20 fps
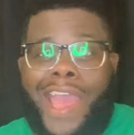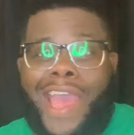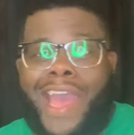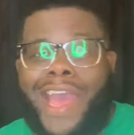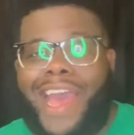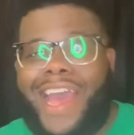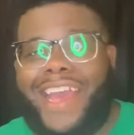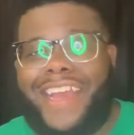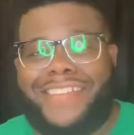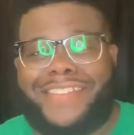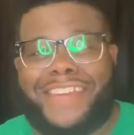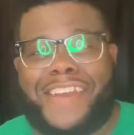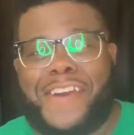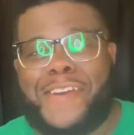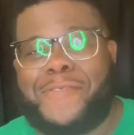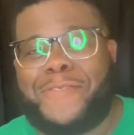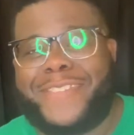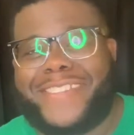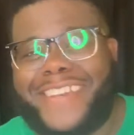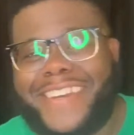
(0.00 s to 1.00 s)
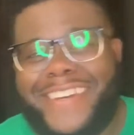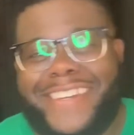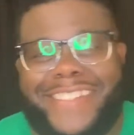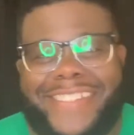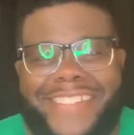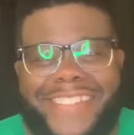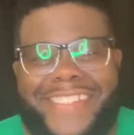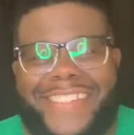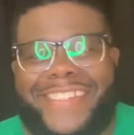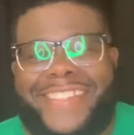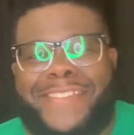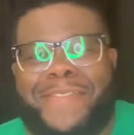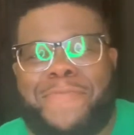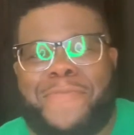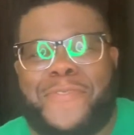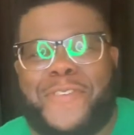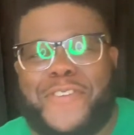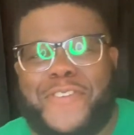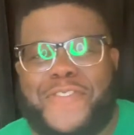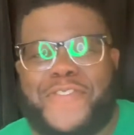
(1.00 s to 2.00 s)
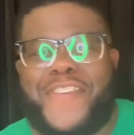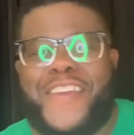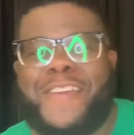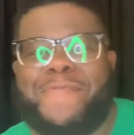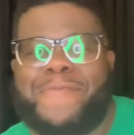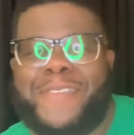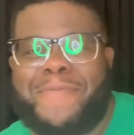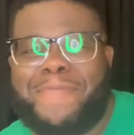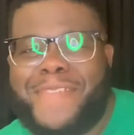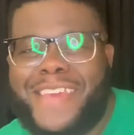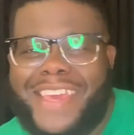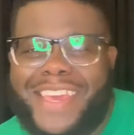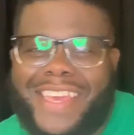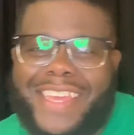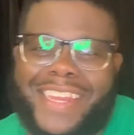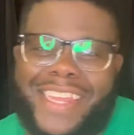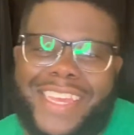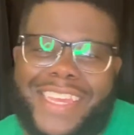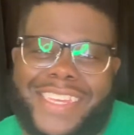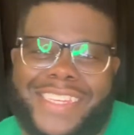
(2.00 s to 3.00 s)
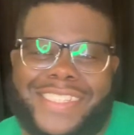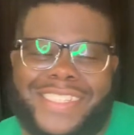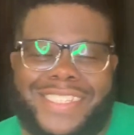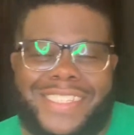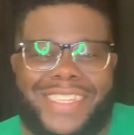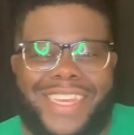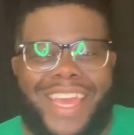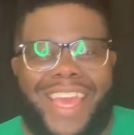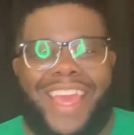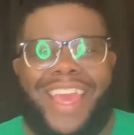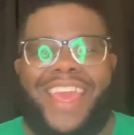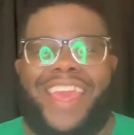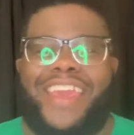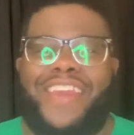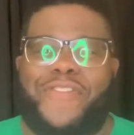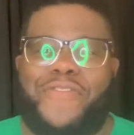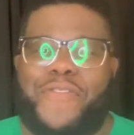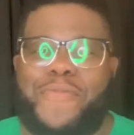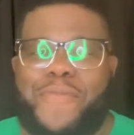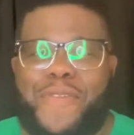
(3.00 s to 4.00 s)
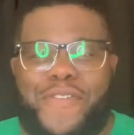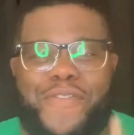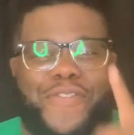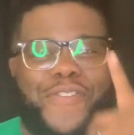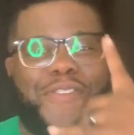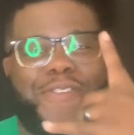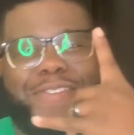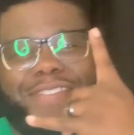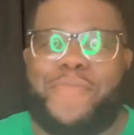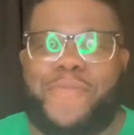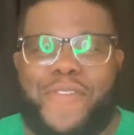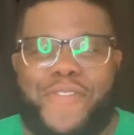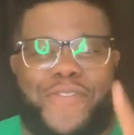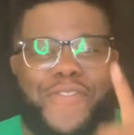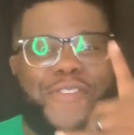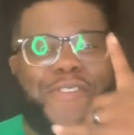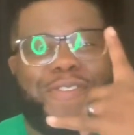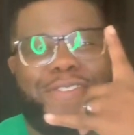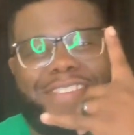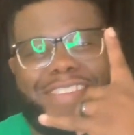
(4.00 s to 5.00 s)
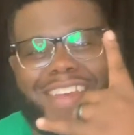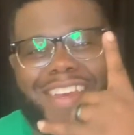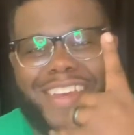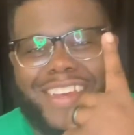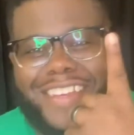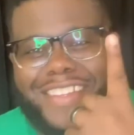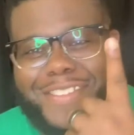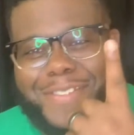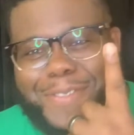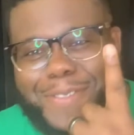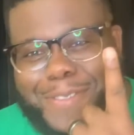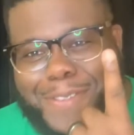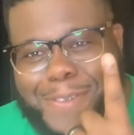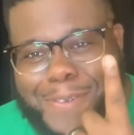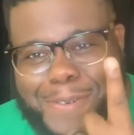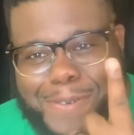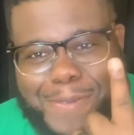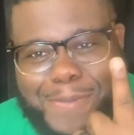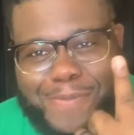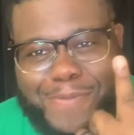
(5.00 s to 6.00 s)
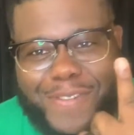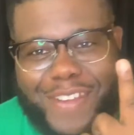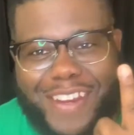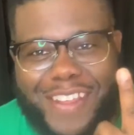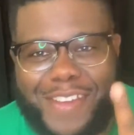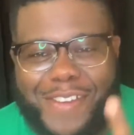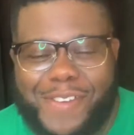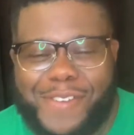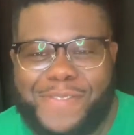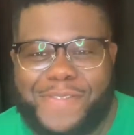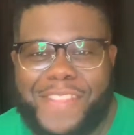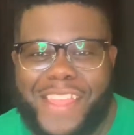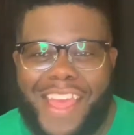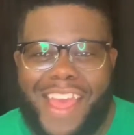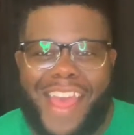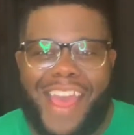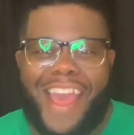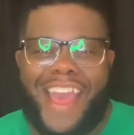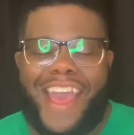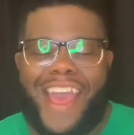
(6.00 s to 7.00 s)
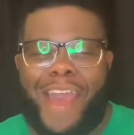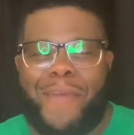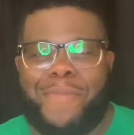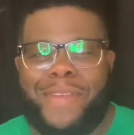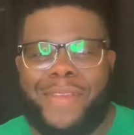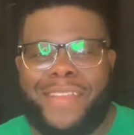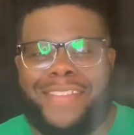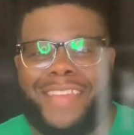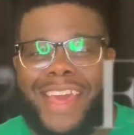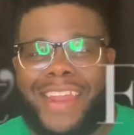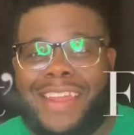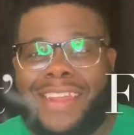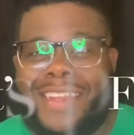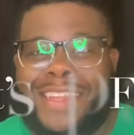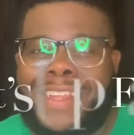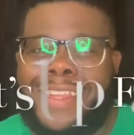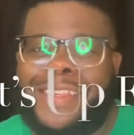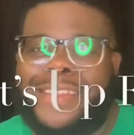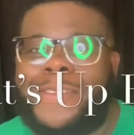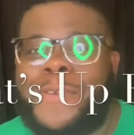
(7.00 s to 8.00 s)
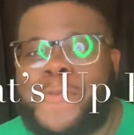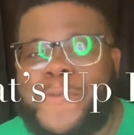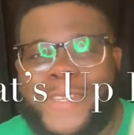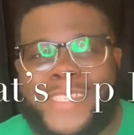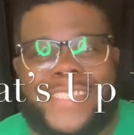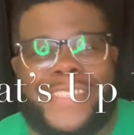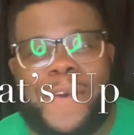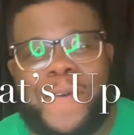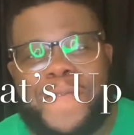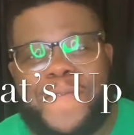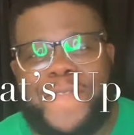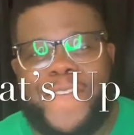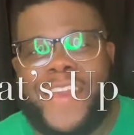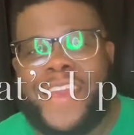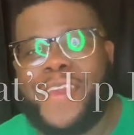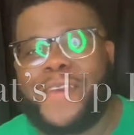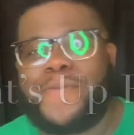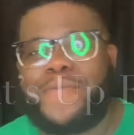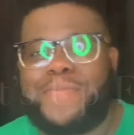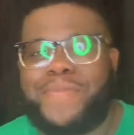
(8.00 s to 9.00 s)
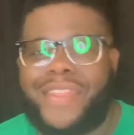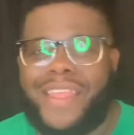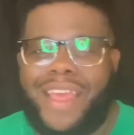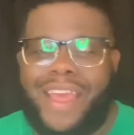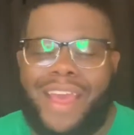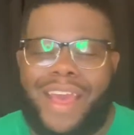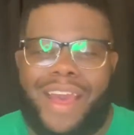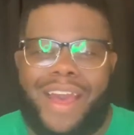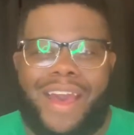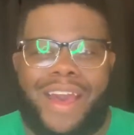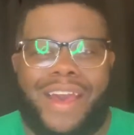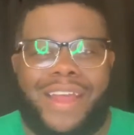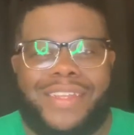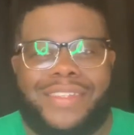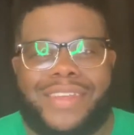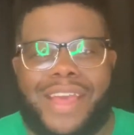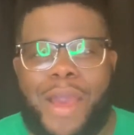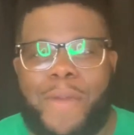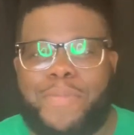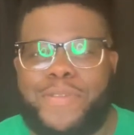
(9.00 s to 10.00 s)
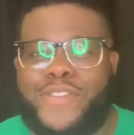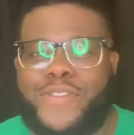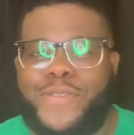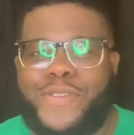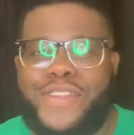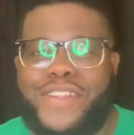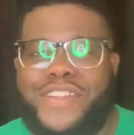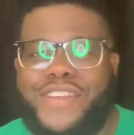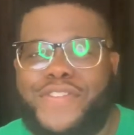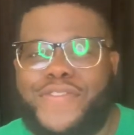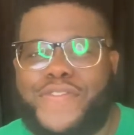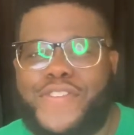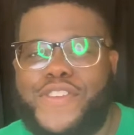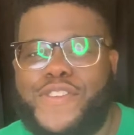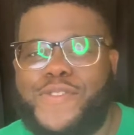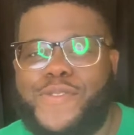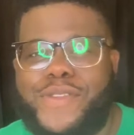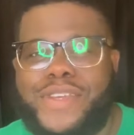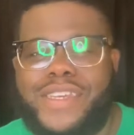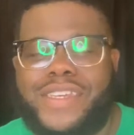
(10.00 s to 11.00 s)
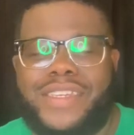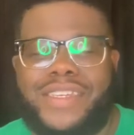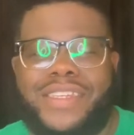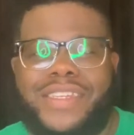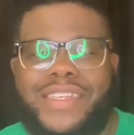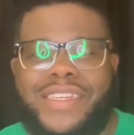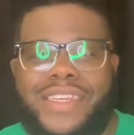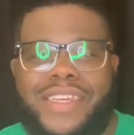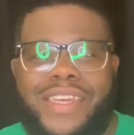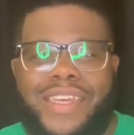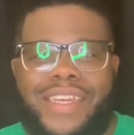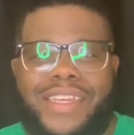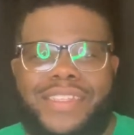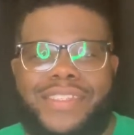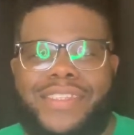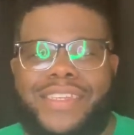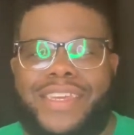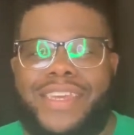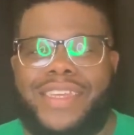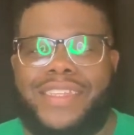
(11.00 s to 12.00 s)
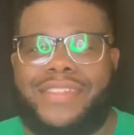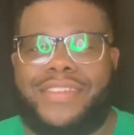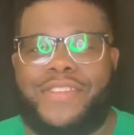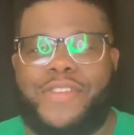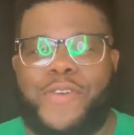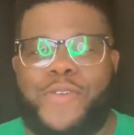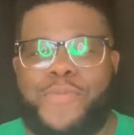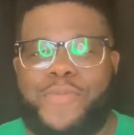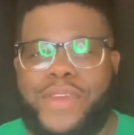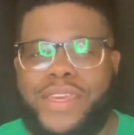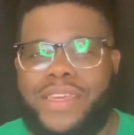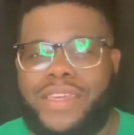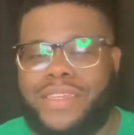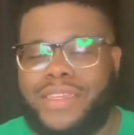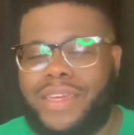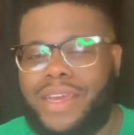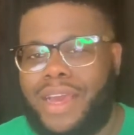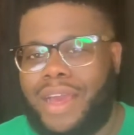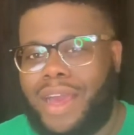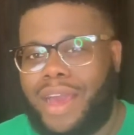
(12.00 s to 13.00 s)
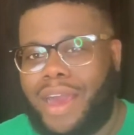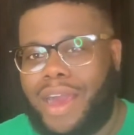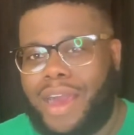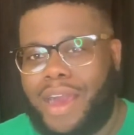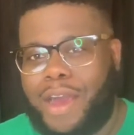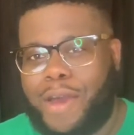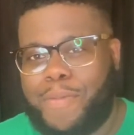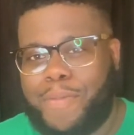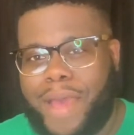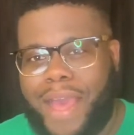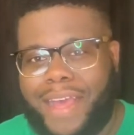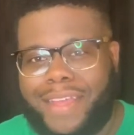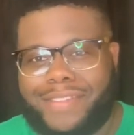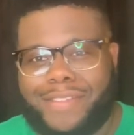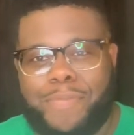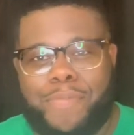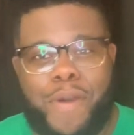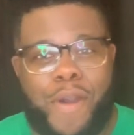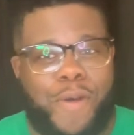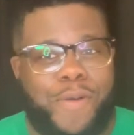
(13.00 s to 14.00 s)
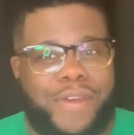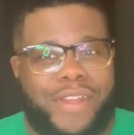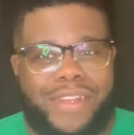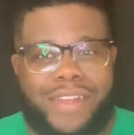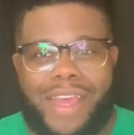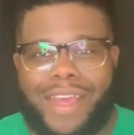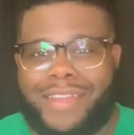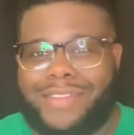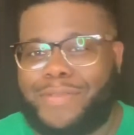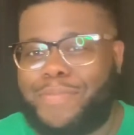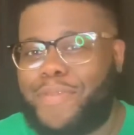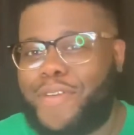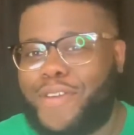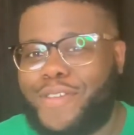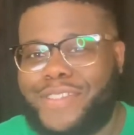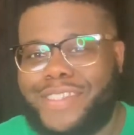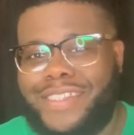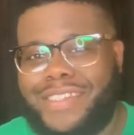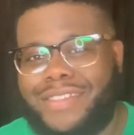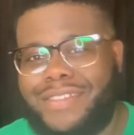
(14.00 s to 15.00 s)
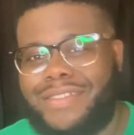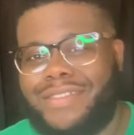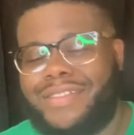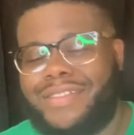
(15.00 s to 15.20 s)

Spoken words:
All right, y'all, what's good? It's your boy Family Man here for my first YouTube video. I'm entitling this "What's Up, Fam." It's an opportunity for you to get to know me as a poet, as a person,